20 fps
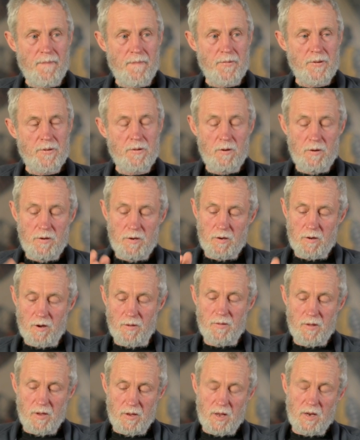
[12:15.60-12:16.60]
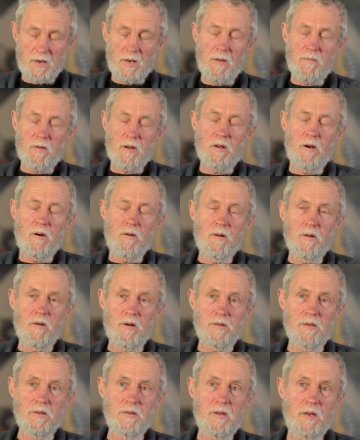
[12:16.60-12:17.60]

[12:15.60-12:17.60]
as soon as you got there you had to have a gold licence.